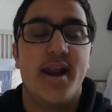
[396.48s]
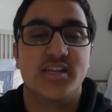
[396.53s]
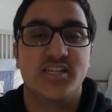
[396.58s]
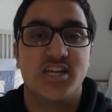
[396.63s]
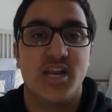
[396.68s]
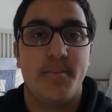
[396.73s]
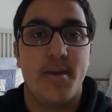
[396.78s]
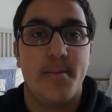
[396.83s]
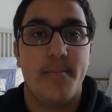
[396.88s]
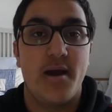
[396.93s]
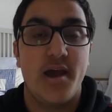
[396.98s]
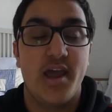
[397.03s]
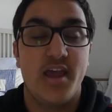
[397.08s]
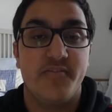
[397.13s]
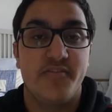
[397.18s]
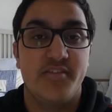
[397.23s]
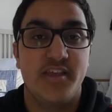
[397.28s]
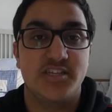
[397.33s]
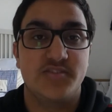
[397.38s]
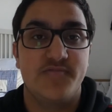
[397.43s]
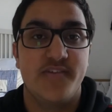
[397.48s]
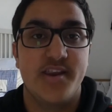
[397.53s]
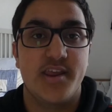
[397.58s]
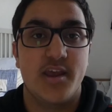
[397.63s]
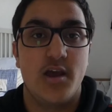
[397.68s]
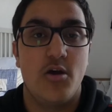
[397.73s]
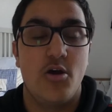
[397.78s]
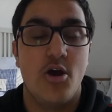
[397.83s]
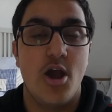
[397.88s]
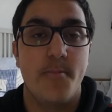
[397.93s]
that's going to be about it for this
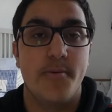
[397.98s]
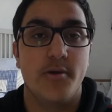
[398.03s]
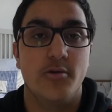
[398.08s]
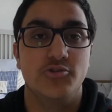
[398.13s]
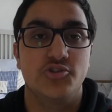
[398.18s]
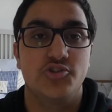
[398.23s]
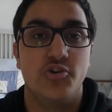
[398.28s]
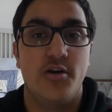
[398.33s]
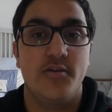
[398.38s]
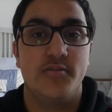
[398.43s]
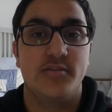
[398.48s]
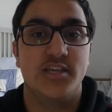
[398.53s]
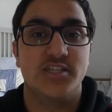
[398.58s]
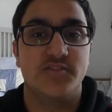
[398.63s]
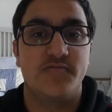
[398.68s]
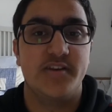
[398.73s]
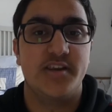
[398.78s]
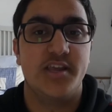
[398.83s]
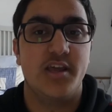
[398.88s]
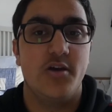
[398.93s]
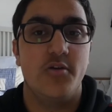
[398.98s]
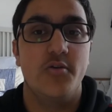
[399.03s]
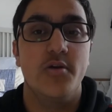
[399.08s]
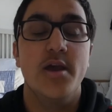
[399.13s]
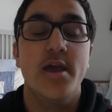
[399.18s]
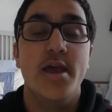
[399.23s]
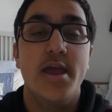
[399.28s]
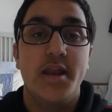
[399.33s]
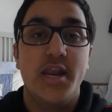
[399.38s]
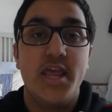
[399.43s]
video. I hope you enjoyed this video.
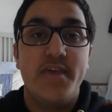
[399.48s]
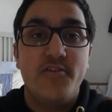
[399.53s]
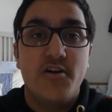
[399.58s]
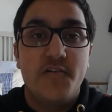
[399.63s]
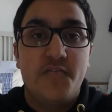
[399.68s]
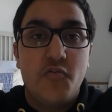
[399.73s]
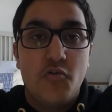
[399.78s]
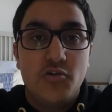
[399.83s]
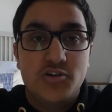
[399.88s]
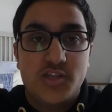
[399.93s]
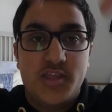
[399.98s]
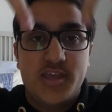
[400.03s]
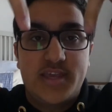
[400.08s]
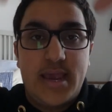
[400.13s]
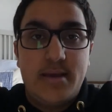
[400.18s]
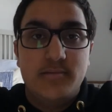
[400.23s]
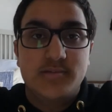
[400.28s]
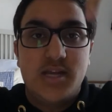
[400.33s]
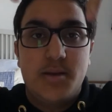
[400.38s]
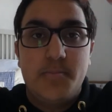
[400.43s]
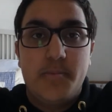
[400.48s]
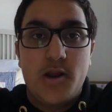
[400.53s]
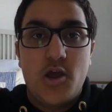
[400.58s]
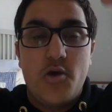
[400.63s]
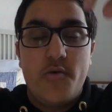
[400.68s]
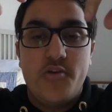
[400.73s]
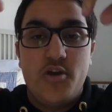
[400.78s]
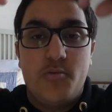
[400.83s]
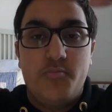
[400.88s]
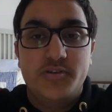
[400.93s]
Leave your thoughts on the games down
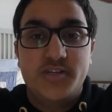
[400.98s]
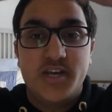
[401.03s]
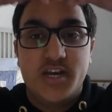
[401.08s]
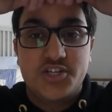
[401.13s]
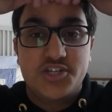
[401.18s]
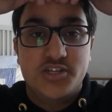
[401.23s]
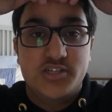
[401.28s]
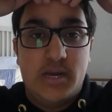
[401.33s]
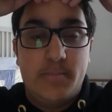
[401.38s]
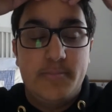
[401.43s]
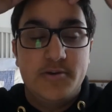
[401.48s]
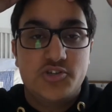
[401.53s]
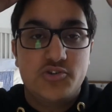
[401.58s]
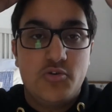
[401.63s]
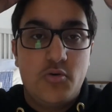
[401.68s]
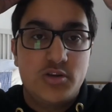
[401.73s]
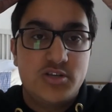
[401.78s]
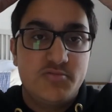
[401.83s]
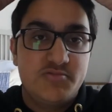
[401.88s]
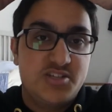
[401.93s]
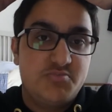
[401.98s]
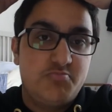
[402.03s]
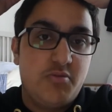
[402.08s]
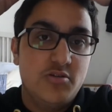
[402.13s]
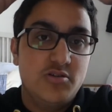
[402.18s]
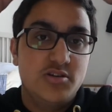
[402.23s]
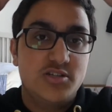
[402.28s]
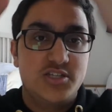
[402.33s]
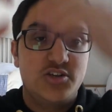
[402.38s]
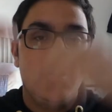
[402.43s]
below and your predictions. I'll be sure to
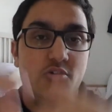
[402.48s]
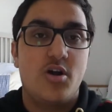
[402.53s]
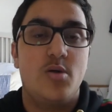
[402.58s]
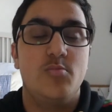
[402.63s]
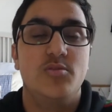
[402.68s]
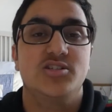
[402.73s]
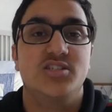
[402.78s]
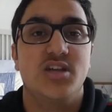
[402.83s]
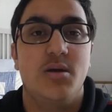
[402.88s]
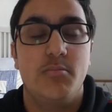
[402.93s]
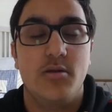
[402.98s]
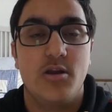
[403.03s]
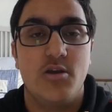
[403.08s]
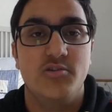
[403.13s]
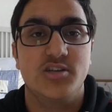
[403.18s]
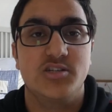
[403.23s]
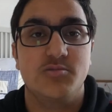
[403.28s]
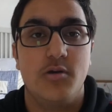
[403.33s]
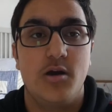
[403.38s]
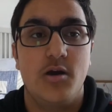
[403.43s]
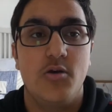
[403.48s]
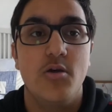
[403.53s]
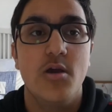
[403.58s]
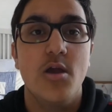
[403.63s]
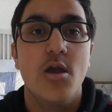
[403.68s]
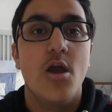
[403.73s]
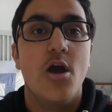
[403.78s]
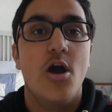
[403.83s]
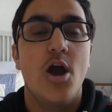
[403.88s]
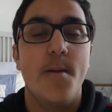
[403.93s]
respond to your comments down below as well.
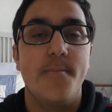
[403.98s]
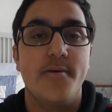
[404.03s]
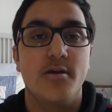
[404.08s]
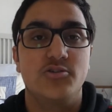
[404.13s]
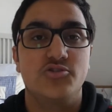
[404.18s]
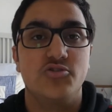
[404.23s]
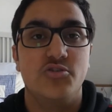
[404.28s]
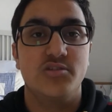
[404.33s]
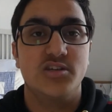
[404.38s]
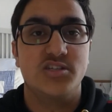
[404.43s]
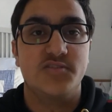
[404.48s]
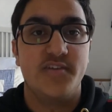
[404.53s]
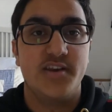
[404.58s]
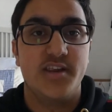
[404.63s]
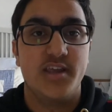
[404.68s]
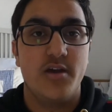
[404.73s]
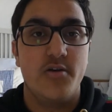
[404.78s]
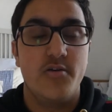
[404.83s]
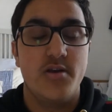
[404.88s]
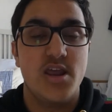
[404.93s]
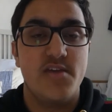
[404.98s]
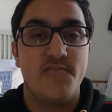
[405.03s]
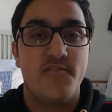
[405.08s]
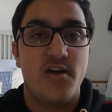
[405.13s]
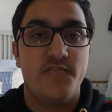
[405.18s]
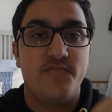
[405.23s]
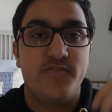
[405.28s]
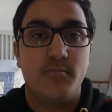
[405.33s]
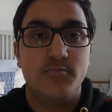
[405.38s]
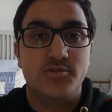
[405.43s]
Hope you enjoyed this video. Leave
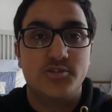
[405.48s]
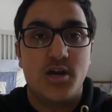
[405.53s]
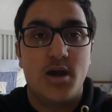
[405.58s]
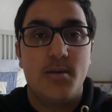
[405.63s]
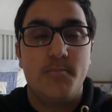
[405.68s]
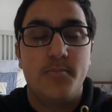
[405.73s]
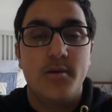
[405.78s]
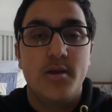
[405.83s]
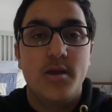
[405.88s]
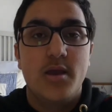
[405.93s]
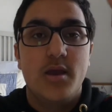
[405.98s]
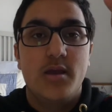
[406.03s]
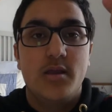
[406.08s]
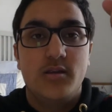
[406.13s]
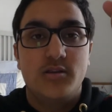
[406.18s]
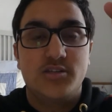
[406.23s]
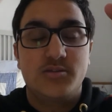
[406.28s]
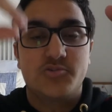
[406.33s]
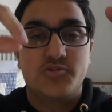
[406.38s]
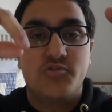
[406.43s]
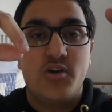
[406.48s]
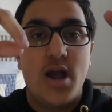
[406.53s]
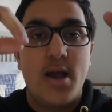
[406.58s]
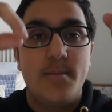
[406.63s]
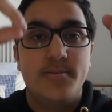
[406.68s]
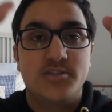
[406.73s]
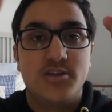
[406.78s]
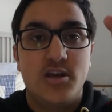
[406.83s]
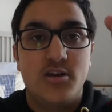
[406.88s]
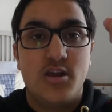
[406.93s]
it a thumbs up,
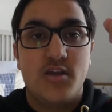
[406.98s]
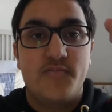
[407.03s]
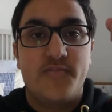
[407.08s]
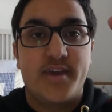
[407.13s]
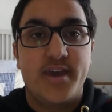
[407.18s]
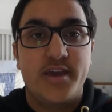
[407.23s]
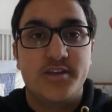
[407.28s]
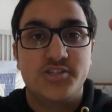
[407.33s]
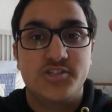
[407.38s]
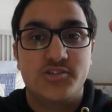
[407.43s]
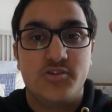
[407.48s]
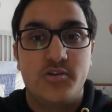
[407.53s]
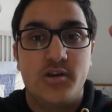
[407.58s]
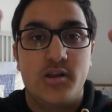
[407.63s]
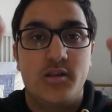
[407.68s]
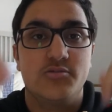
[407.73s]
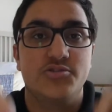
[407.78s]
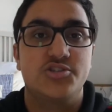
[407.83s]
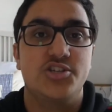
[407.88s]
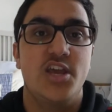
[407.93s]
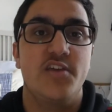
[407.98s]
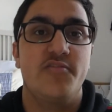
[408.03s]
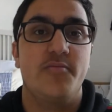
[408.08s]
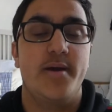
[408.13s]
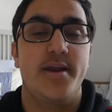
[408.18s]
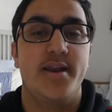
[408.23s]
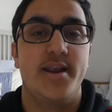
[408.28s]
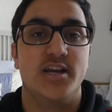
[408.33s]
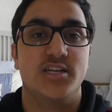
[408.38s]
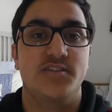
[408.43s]
subscribe, turn notifications on, and I'll see you for
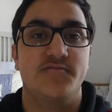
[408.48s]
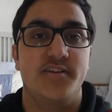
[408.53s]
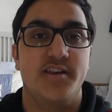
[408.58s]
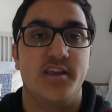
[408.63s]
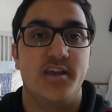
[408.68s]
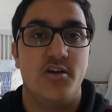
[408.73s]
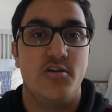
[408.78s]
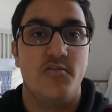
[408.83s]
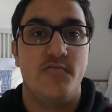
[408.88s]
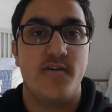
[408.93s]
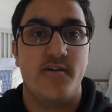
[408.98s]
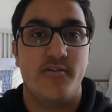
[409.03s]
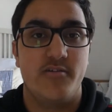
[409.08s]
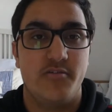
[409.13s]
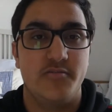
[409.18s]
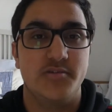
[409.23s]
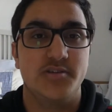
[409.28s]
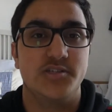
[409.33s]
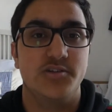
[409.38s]
my next video very, very